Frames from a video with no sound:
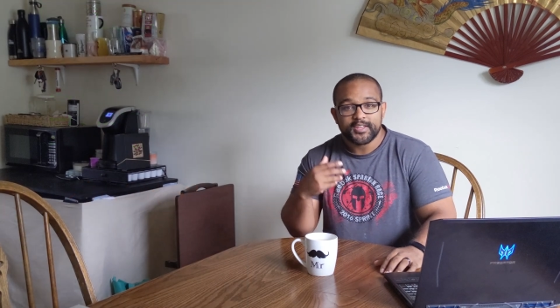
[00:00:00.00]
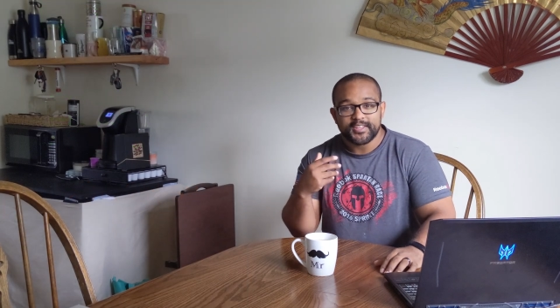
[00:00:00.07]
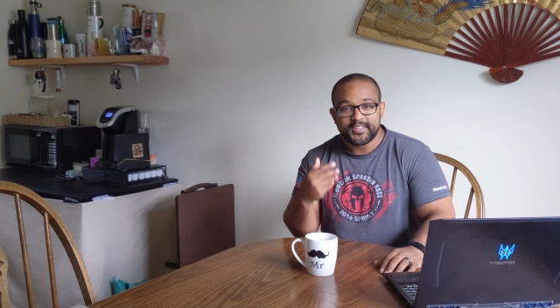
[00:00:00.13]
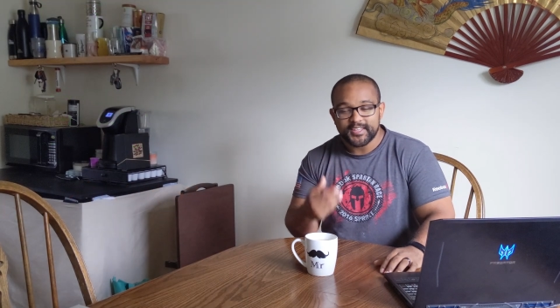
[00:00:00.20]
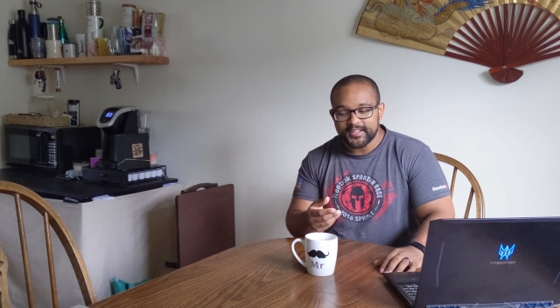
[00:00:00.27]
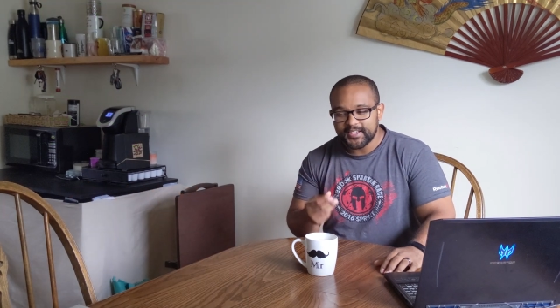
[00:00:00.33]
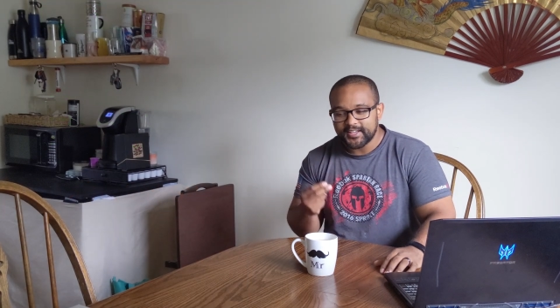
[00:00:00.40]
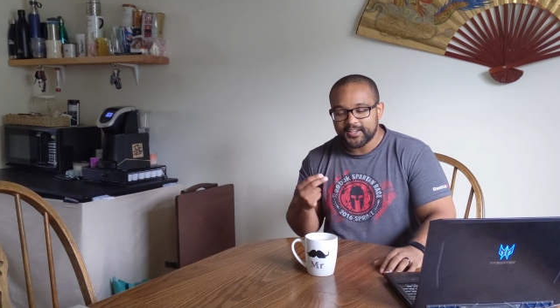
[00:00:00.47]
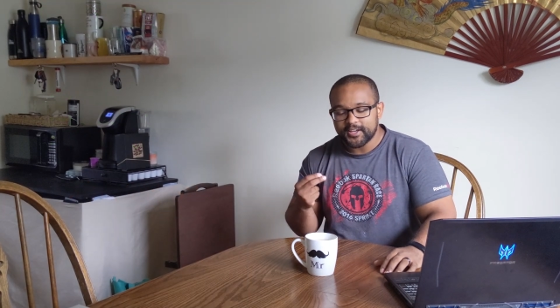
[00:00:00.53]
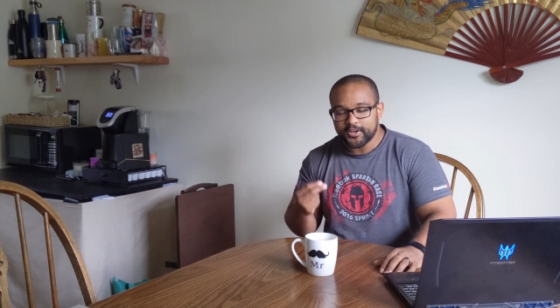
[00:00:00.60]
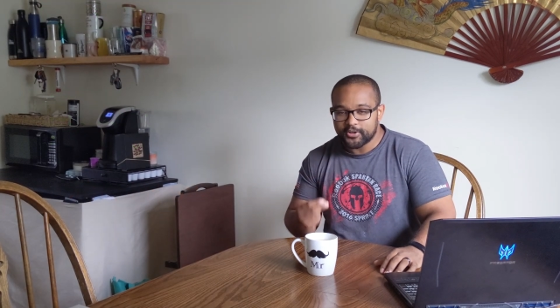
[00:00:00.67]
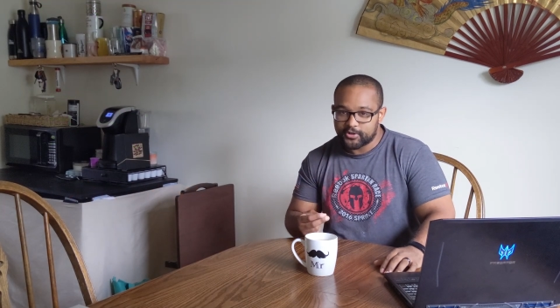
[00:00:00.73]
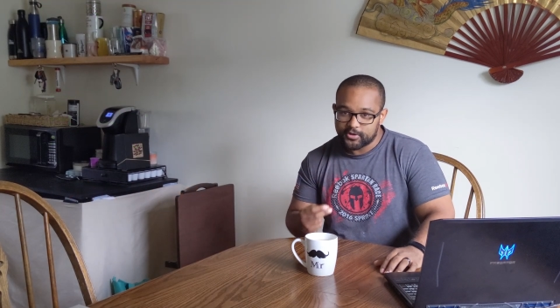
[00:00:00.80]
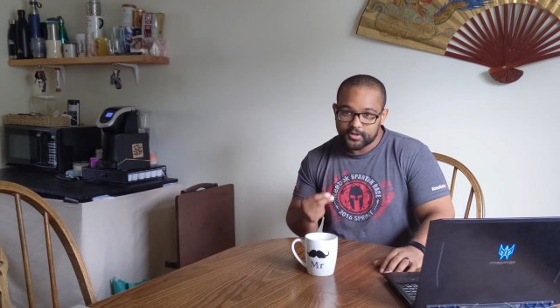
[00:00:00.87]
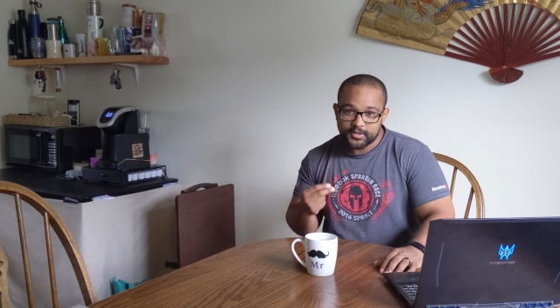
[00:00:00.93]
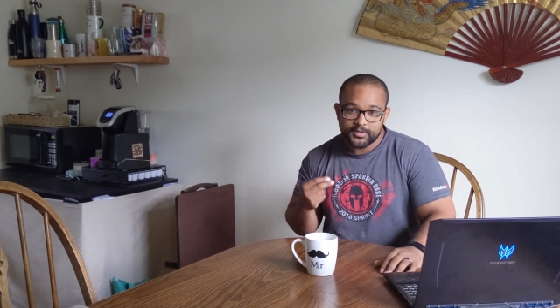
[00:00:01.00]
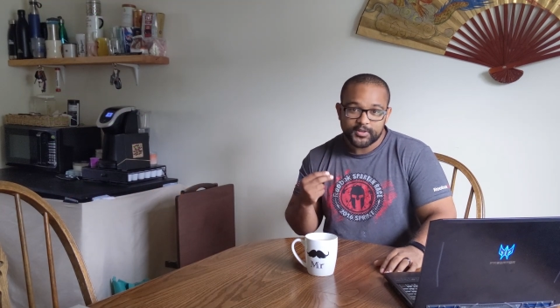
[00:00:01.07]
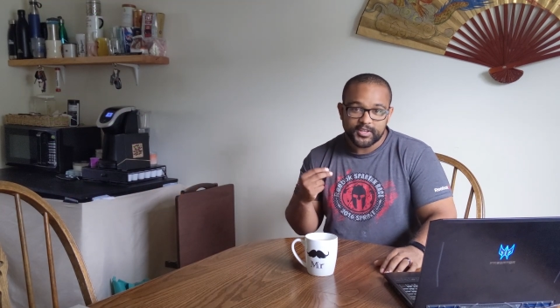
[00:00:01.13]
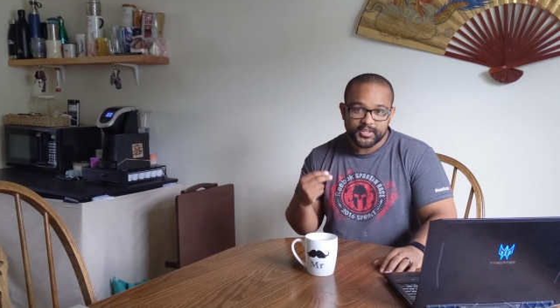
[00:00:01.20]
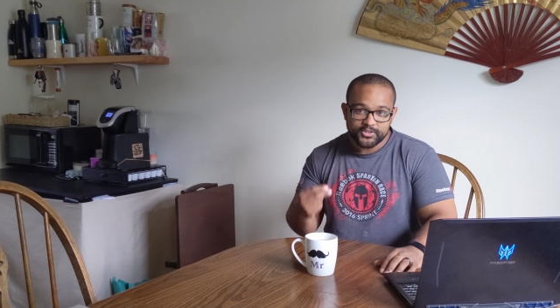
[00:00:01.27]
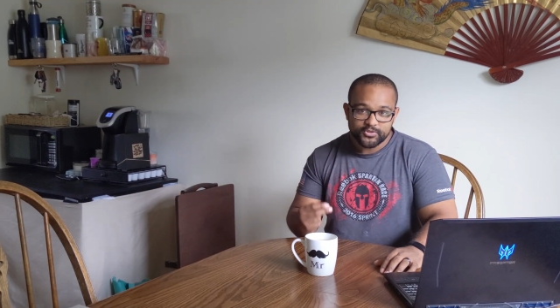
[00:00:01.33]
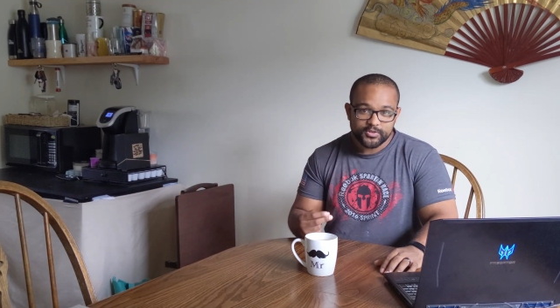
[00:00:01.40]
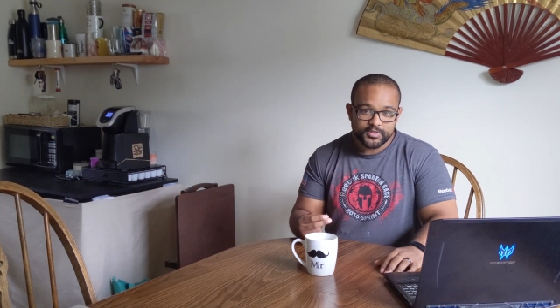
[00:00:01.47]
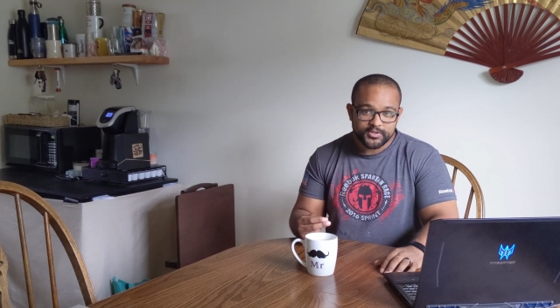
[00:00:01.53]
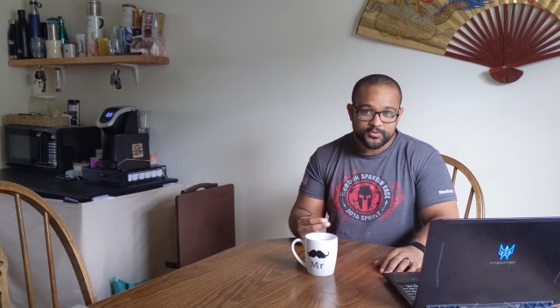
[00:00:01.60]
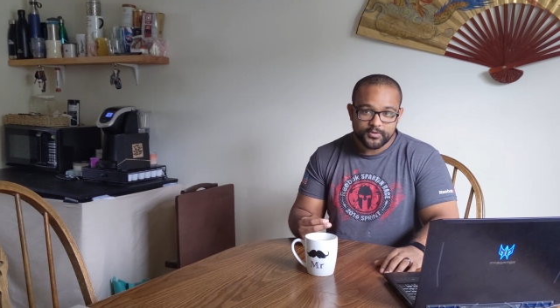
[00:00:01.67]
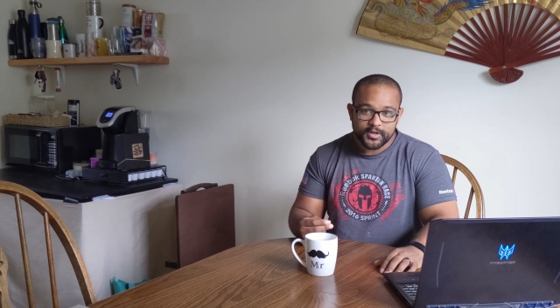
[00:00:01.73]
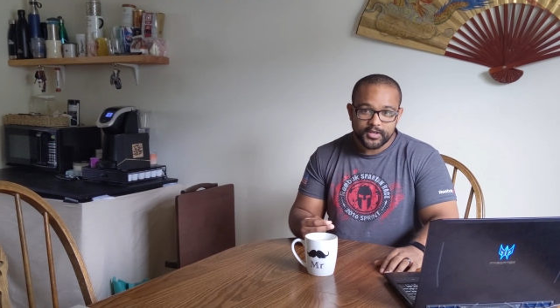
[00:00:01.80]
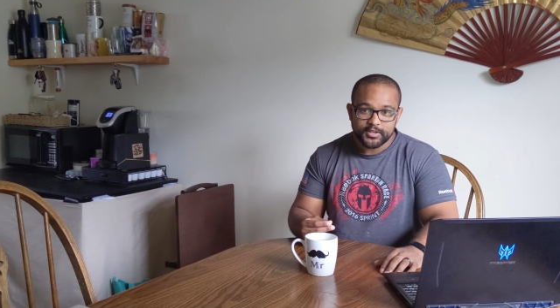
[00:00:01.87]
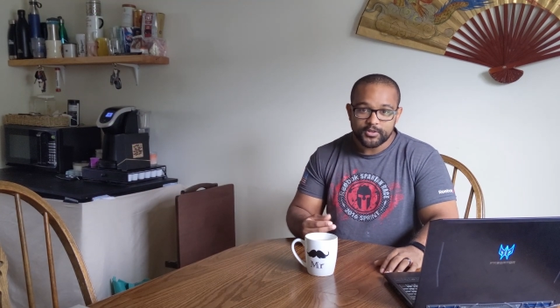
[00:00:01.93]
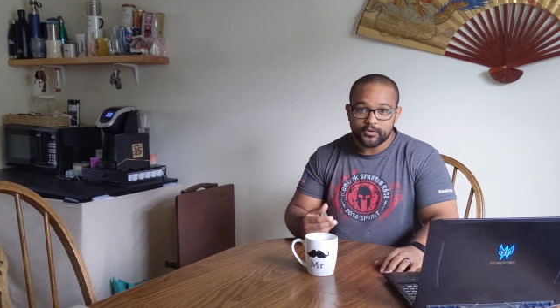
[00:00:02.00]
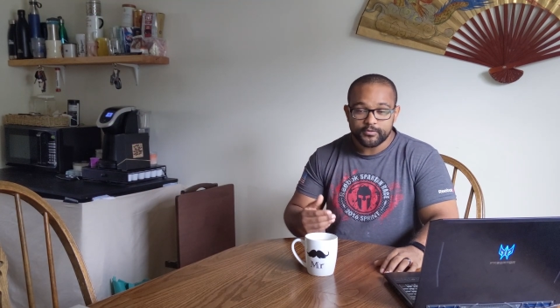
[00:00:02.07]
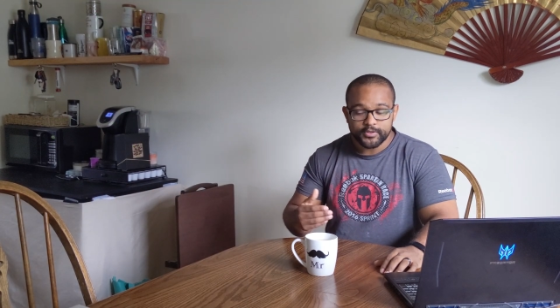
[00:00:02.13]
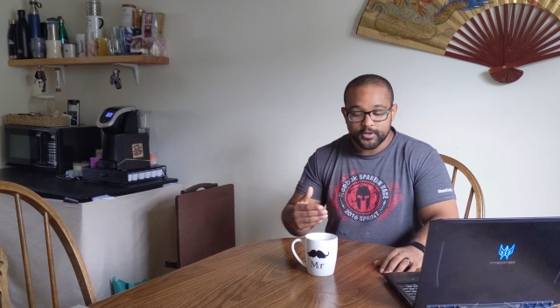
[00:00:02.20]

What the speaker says: getting a good interest rate over